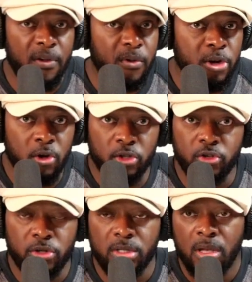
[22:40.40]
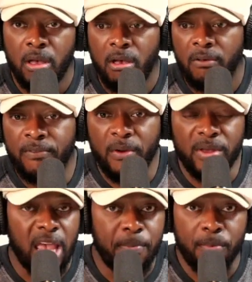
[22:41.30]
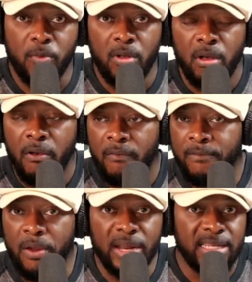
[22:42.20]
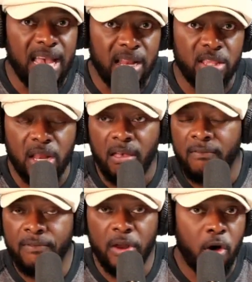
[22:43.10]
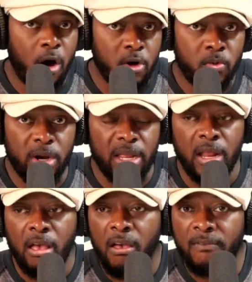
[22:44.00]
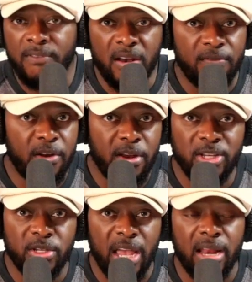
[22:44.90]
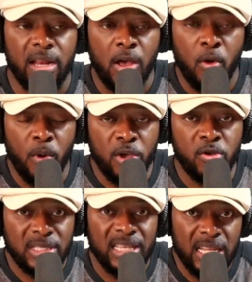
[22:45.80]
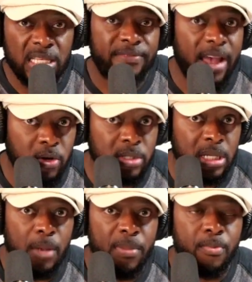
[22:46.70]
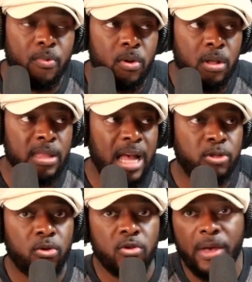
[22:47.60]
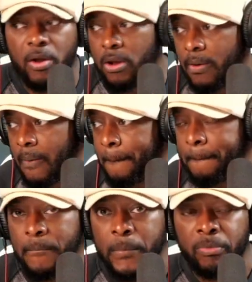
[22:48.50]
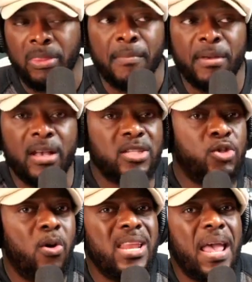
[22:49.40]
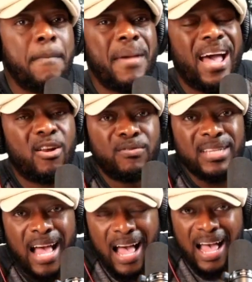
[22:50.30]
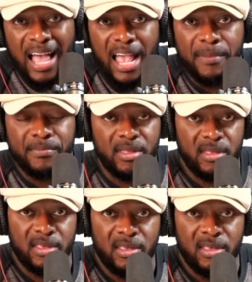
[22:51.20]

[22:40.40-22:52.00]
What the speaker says: very industrious, very capable, very intelligent, very hardworking, very, very educated, when you see these factors in a people, that's what you bet on. Because it's only a matter of time